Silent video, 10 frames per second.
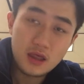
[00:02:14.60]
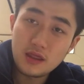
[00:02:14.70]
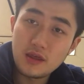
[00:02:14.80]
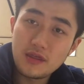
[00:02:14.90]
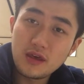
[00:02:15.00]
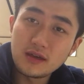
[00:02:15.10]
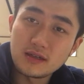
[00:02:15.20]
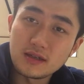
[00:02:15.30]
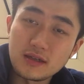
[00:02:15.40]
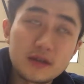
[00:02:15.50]
The
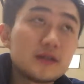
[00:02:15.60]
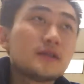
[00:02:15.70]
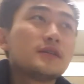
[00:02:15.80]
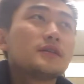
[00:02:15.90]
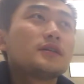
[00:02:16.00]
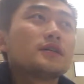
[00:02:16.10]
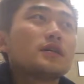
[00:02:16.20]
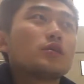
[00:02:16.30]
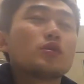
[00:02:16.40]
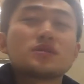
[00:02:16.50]
theater
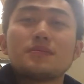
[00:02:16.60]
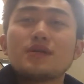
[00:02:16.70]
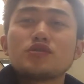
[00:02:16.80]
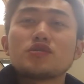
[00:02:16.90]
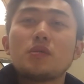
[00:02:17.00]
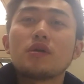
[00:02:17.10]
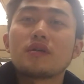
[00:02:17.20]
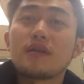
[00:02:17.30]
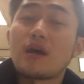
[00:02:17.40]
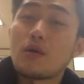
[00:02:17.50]
was much smaller
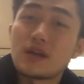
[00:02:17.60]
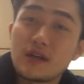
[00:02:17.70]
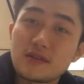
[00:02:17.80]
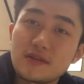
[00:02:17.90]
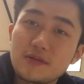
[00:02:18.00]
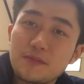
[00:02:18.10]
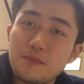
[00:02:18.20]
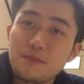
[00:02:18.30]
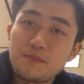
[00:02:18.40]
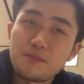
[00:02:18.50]
than nowadays.
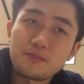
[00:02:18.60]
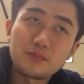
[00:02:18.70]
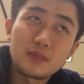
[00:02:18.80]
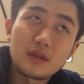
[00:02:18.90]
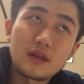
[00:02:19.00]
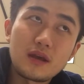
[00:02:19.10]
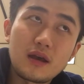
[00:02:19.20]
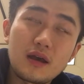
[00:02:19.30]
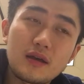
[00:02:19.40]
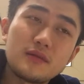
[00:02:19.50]

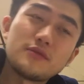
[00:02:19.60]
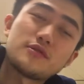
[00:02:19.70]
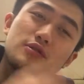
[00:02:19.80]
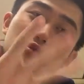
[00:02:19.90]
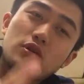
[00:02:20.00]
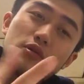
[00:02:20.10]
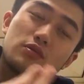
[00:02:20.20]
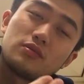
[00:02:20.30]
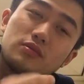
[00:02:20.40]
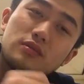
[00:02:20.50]
And
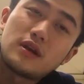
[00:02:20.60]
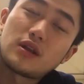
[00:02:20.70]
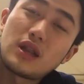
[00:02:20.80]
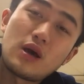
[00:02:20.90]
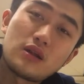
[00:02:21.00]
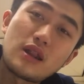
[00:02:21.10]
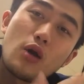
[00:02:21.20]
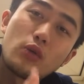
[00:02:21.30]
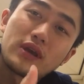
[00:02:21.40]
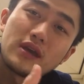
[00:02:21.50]
now
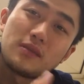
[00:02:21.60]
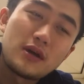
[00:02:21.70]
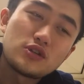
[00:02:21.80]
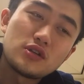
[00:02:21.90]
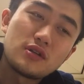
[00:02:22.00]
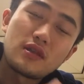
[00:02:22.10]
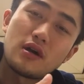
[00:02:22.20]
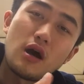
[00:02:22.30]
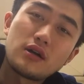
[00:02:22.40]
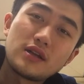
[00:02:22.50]
we can imagine
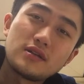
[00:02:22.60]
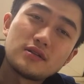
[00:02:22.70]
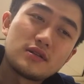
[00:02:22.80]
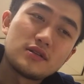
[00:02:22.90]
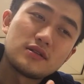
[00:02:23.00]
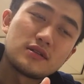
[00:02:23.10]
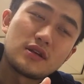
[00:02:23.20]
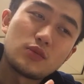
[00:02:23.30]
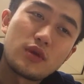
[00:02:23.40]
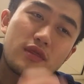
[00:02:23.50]
the audiences
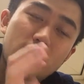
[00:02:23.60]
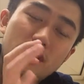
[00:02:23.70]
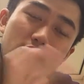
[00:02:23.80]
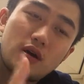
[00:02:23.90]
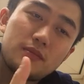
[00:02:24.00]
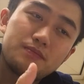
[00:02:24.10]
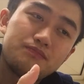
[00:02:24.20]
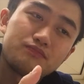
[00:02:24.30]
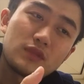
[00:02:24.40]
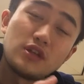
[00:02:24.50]
and with
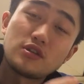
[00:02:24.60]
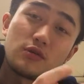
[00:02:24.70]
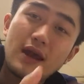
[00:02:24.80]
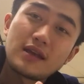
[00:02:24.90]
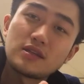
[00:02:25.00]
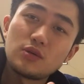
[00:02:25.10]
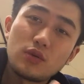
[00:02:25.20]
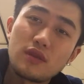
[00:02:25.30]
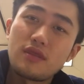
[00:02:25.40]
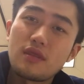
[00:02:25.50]
interact
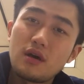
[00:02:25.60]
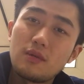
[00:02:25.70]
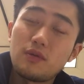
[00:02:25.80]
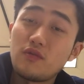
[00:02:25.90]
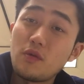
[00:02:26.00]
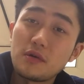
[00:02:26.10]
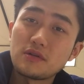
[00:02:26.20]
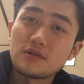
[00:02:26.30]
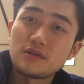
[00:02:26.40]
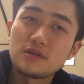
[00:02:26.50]
with the
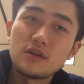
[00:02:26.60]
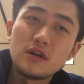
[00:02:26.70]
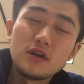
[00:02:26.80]
performers.